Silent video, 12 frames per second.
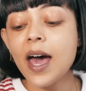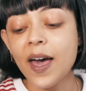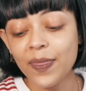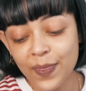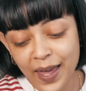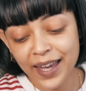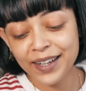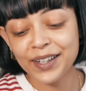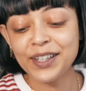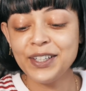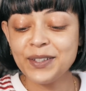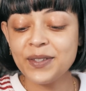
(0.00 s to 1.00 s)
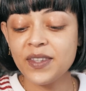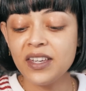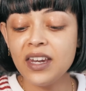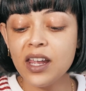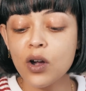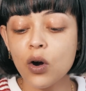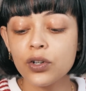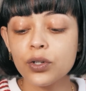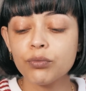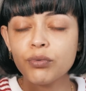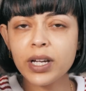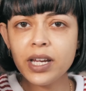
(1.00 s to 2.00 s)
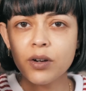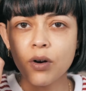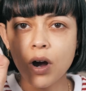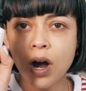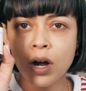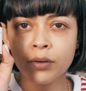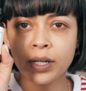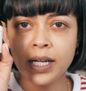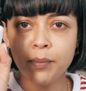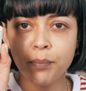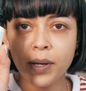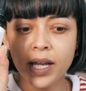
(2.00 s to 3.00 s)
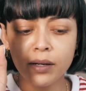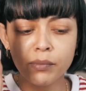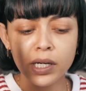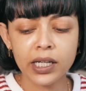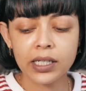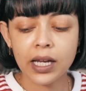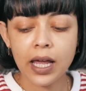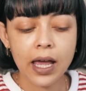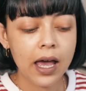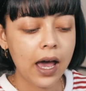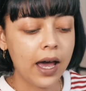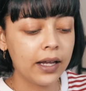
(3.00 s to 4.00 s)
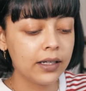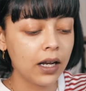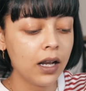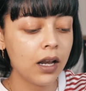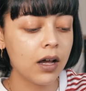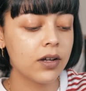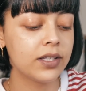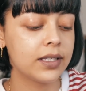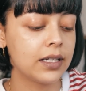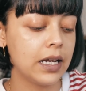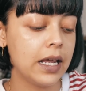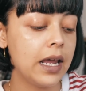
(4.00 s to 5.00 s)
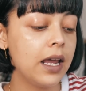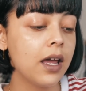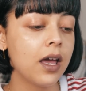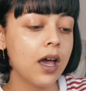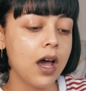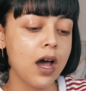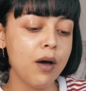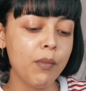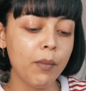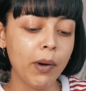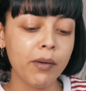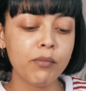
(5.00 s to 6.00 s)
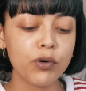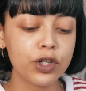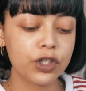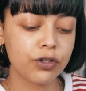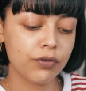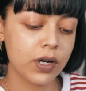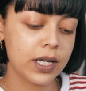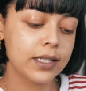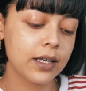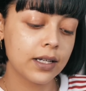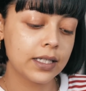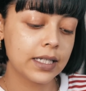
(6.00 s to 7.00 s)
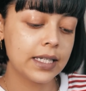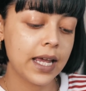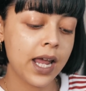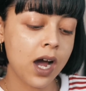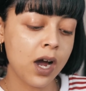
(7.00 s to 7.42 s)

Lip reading: And then I used the Niod RE or RE Pigment. And lastly, my moisturiser. Today